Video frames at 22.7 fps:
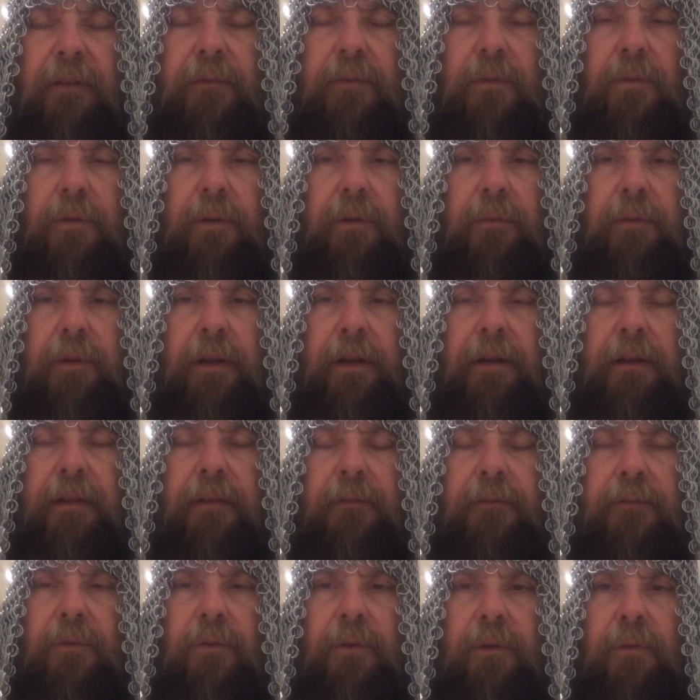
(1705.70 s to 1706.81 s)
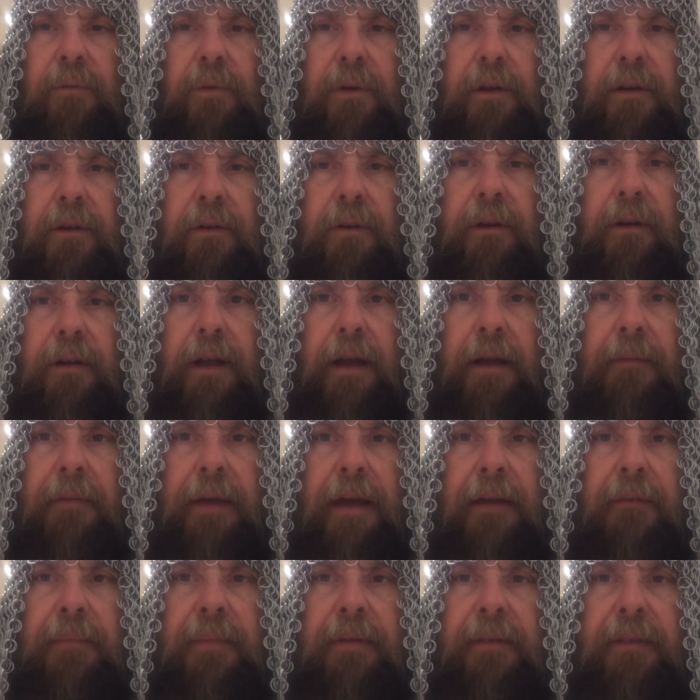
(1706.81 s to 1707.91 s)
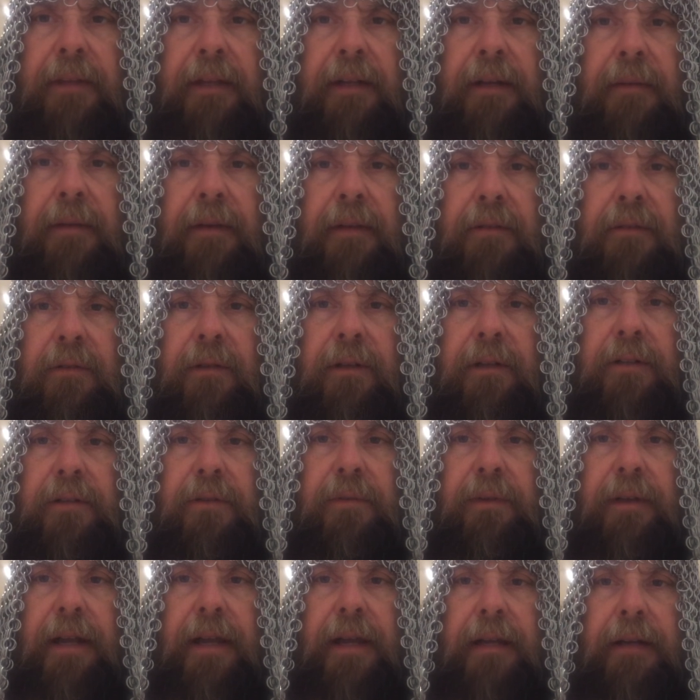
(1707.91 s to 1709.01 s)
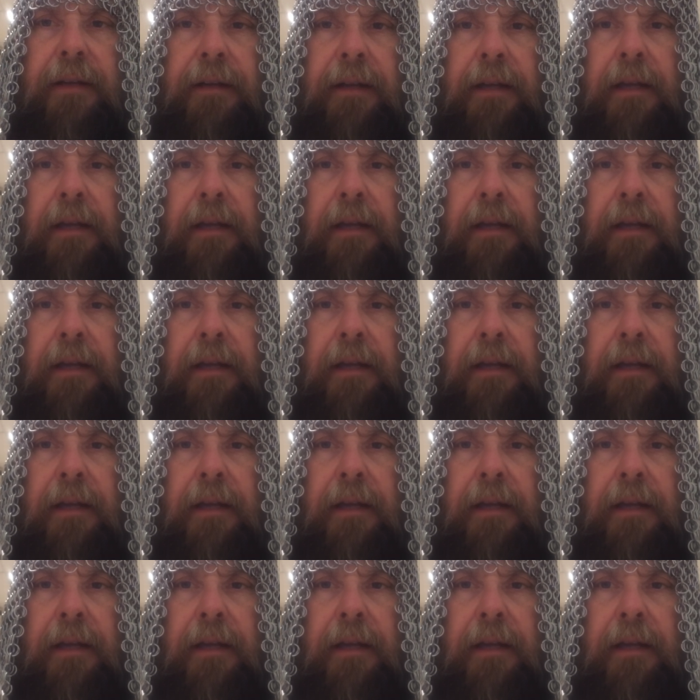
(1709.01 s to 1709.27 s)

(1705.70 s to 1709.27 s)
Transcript: 4-in-1, or I have been thinking about doing a 2-in-8.